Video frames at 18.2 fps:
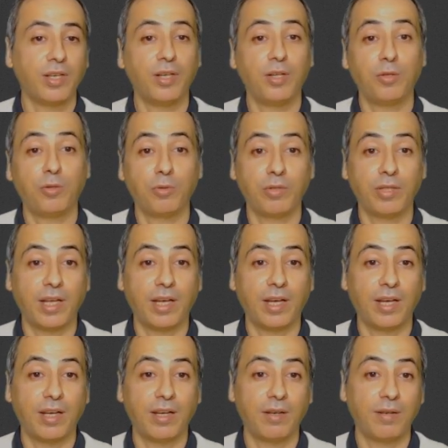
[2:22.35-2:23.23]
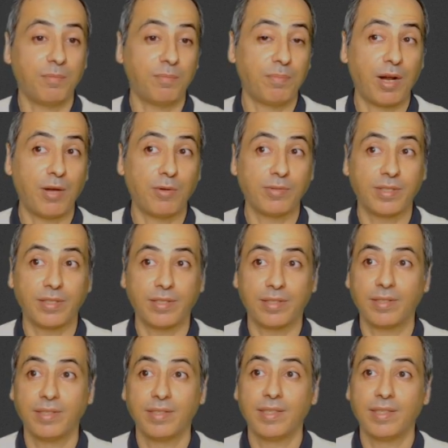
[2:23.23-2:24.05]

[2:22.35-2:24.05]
into the browser.